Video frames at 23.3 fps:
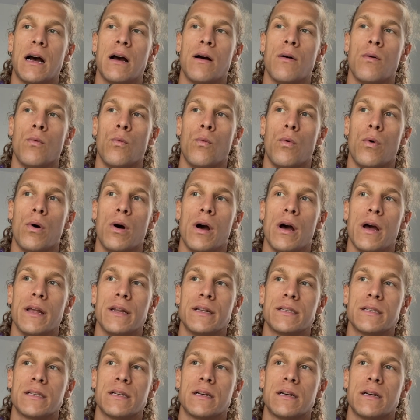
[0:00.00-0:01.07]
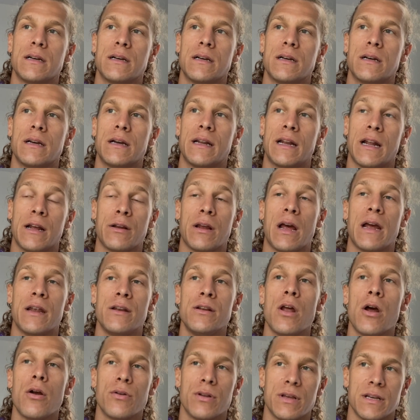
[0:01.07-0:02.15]
I
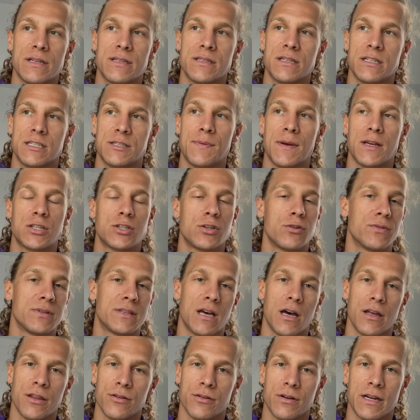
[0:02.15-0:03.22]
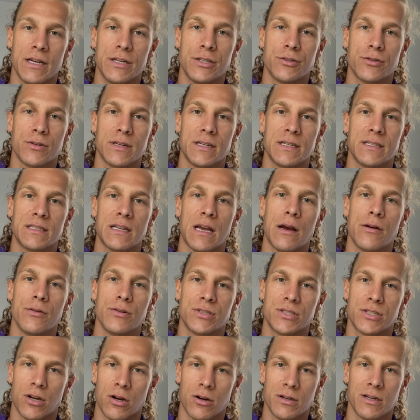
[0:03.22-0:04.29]
noticed, especially with the other injuries, I
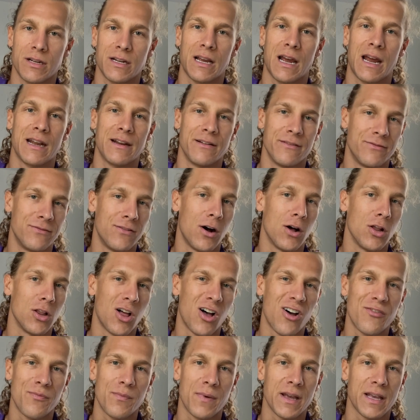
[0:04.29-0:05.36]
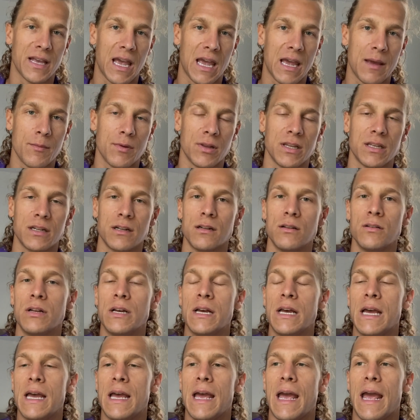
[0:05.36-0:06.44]
was starting to kind of fall off my game a little,
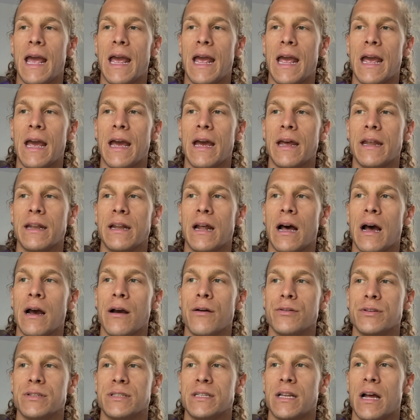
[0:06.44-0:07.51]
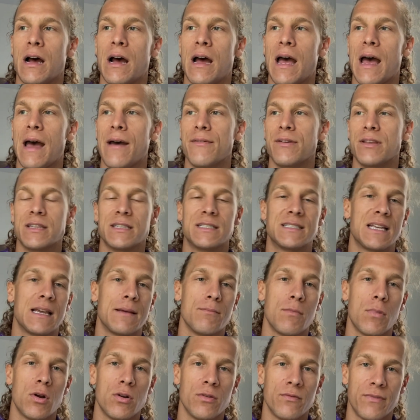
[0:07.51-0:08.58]
and I was not having the same
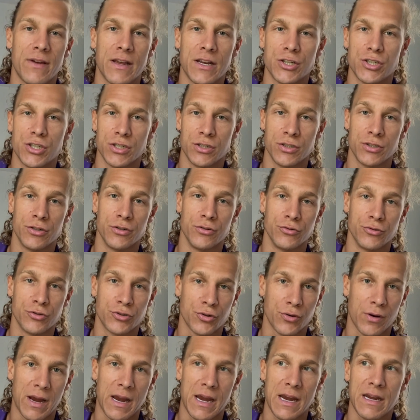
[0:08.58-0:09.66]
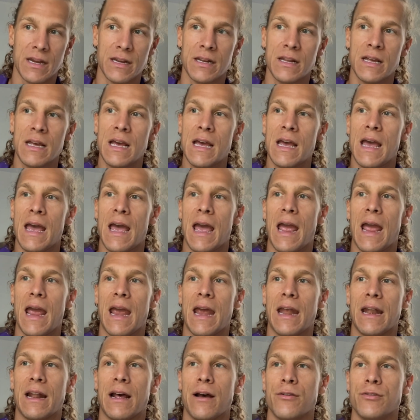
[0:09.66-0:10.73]
motivation to train,
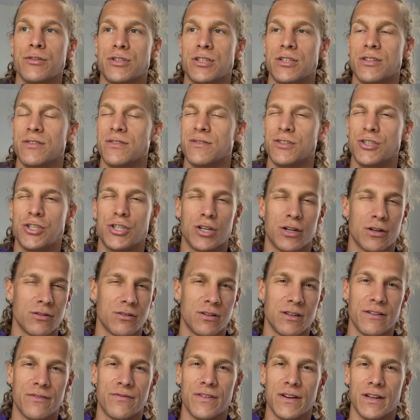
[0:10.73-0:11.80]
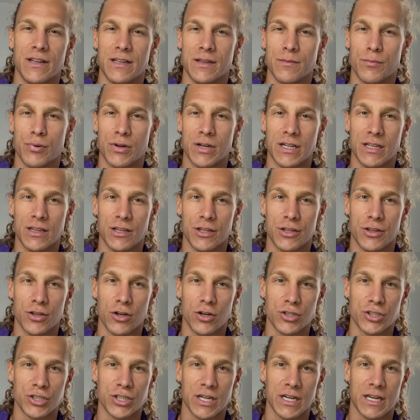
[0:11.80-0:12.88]
and I was just generally feeling pretty
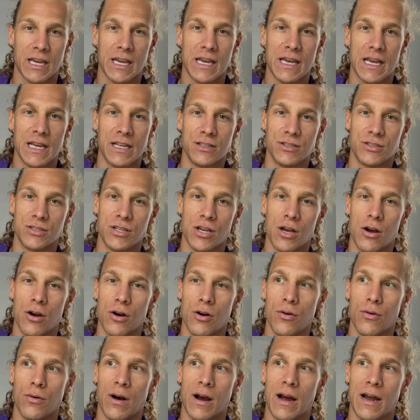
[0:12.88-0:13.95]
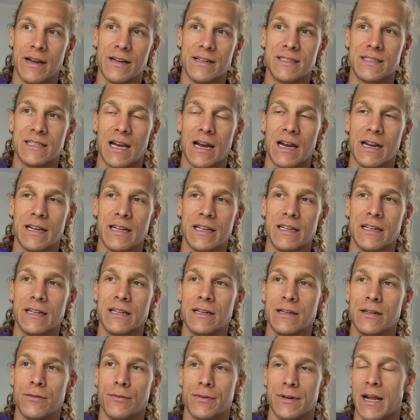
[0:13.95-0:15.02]
lethargic. And so I decided
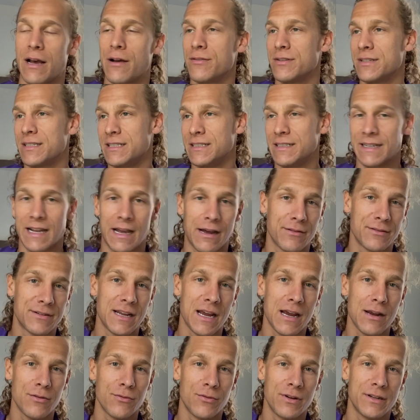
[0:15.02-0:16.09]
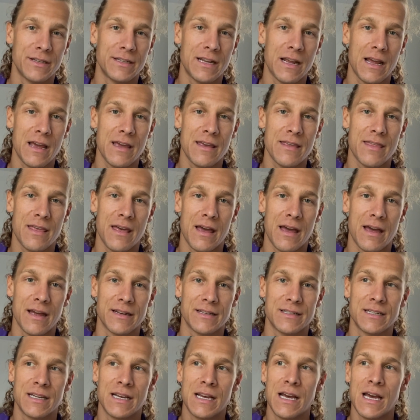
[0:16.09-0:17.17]
when I was in downtown one day
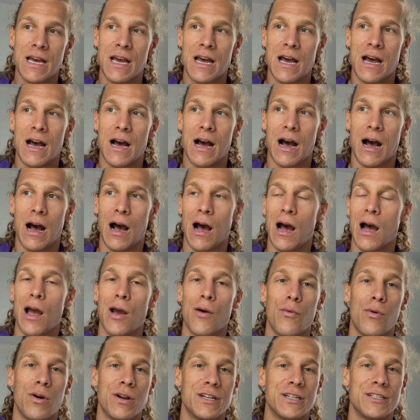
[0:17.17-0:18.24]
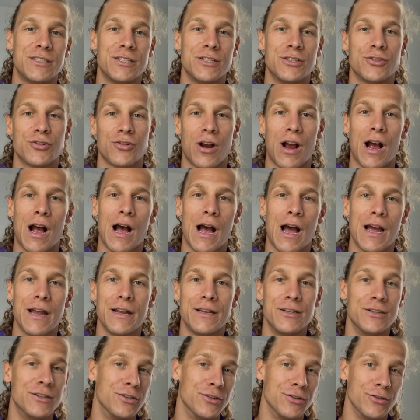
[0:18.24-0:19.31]
that I wanted to try
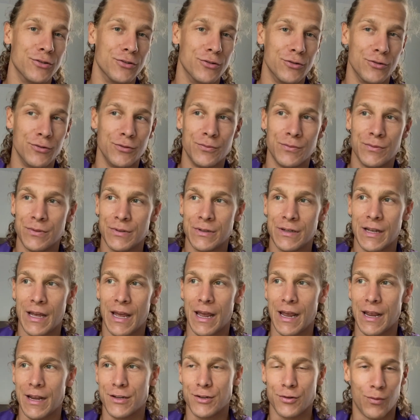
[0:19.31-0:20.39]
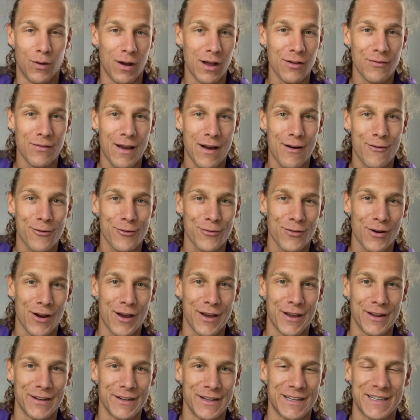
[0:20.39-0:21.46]
to do a 12-hour
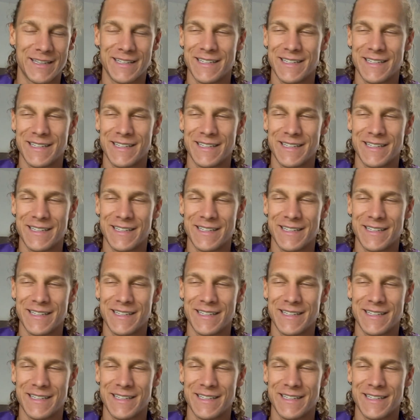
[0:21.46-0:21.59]
run